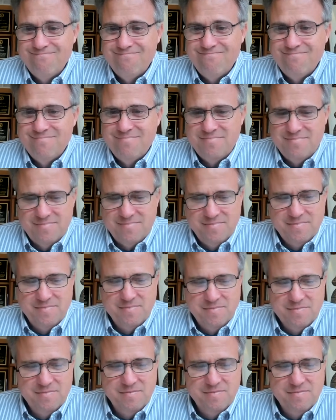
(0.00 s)

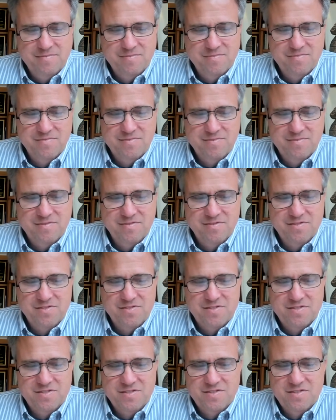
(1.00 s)

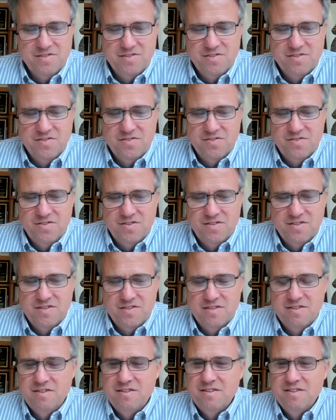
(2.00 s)

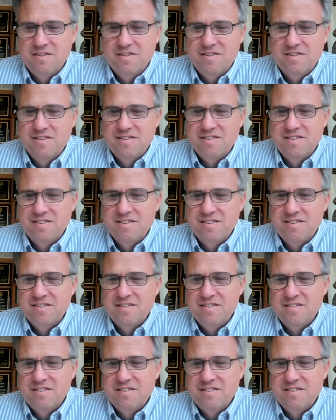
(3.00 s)
(silent)